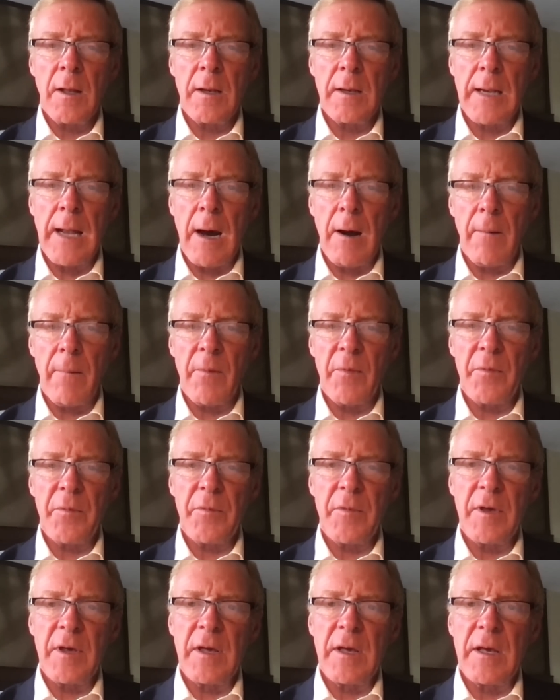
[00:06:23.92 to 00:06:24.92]
Now,
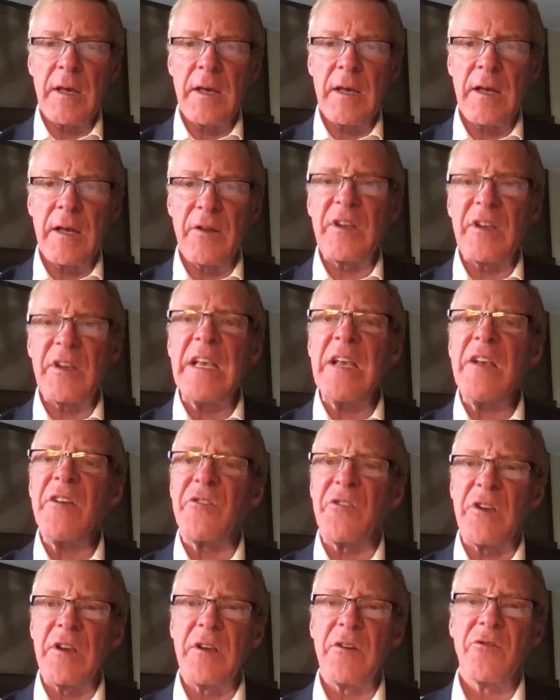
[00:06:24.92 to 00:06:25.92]
it's
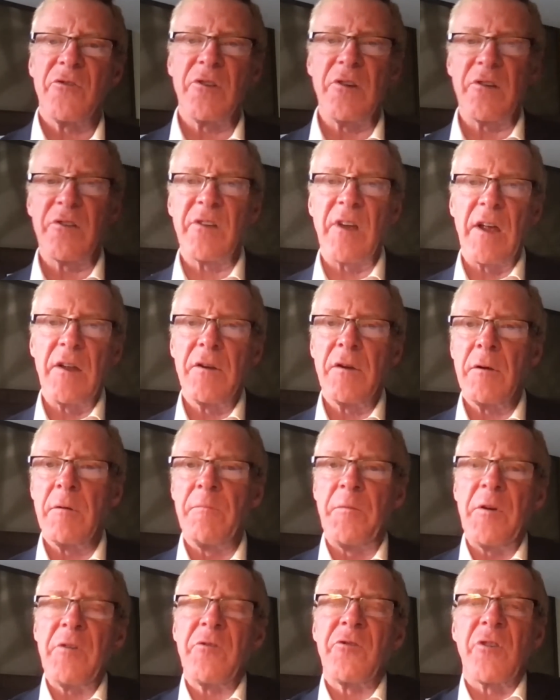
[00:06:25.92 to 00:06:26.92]
easy, she said, to
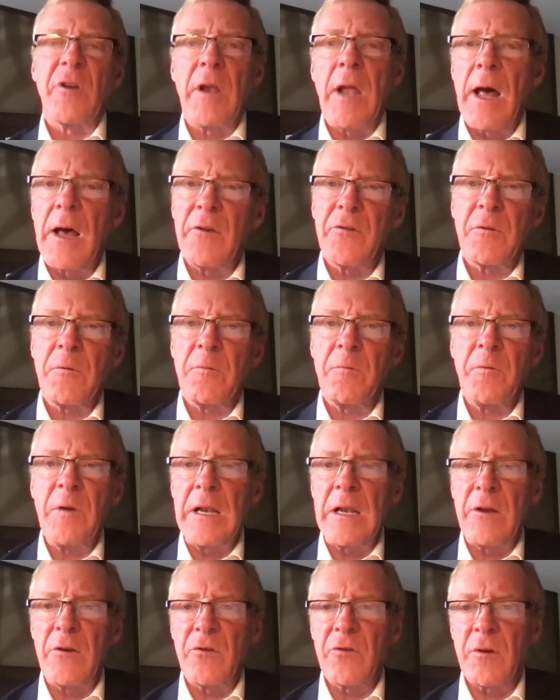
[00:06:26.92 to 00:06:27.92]
visualize the
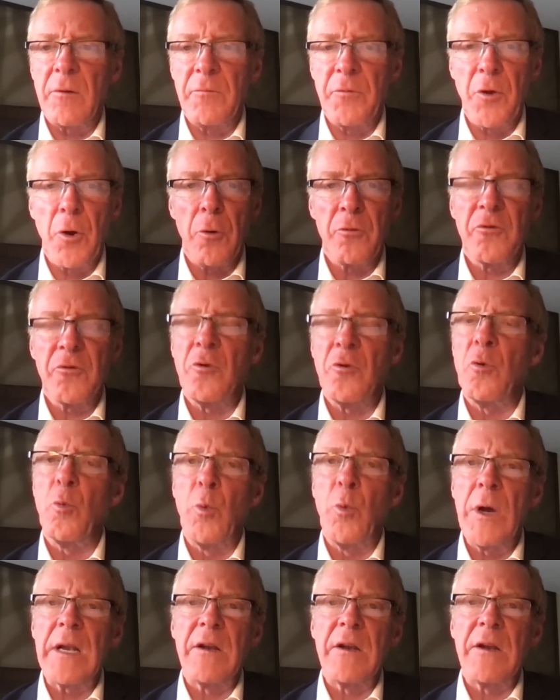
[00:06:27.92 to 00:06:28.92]
feelings of those who
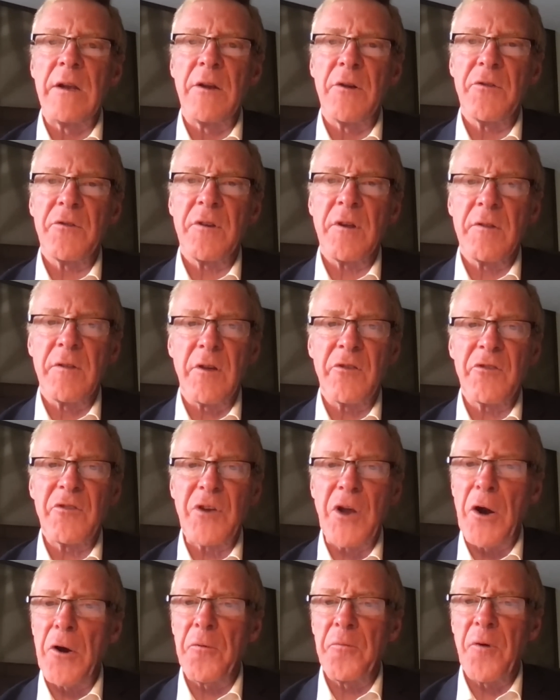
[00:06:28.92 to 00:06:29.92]
witnessed this
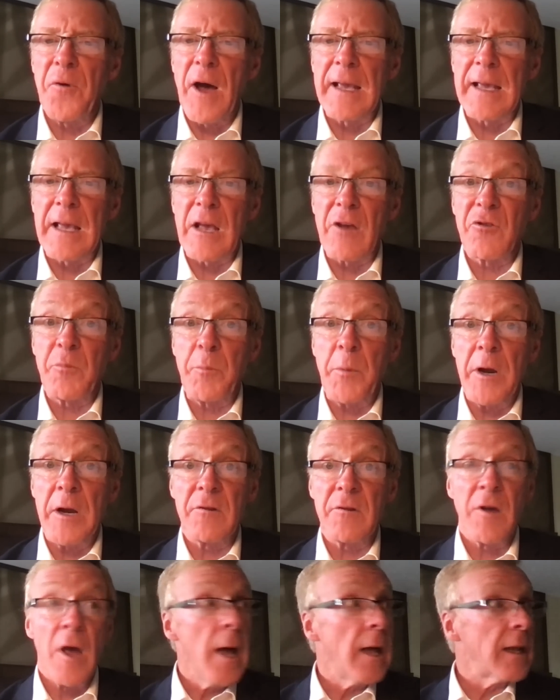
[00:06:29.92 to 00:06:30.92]
terrifying
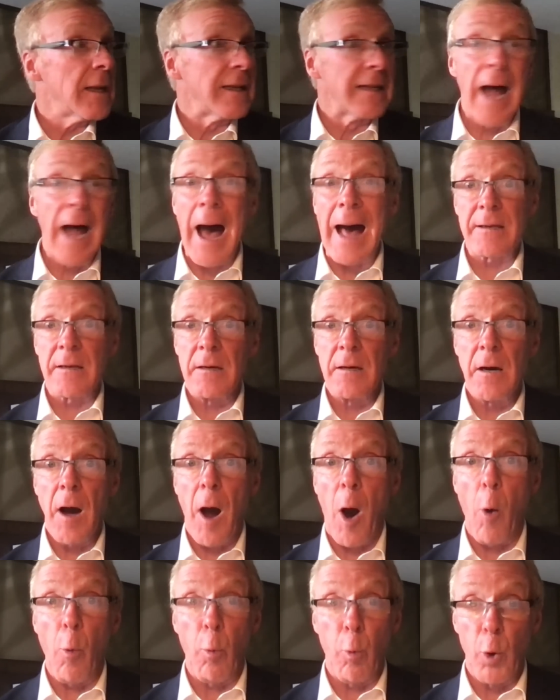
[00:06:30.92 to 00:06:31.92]
experience. Not
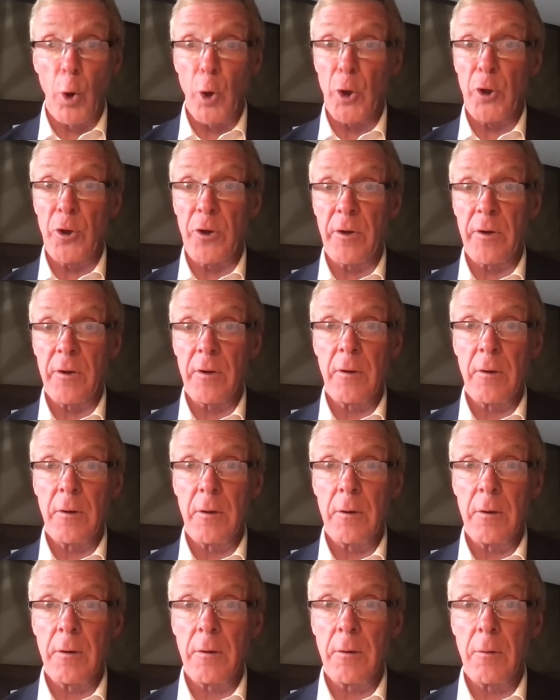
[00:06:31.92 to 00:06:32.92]
a word
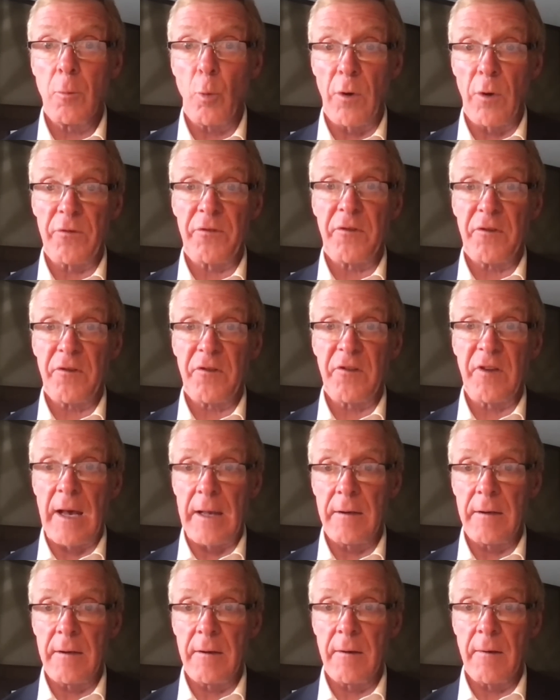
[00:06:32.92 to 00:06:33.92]
was
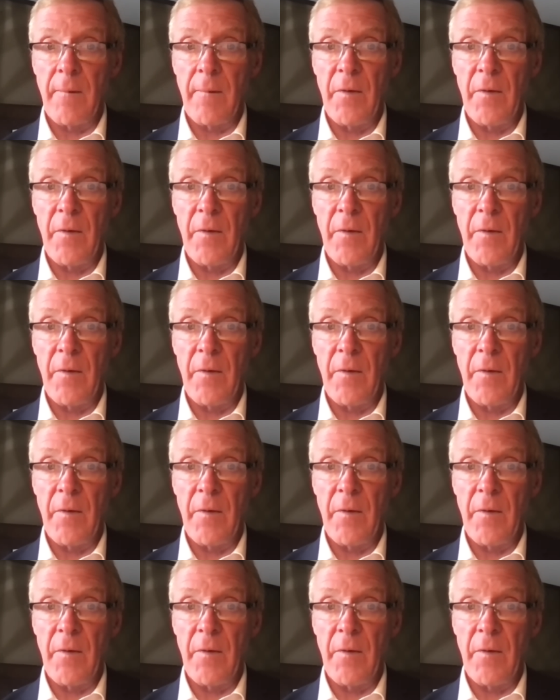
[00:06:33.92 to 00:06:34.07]
said.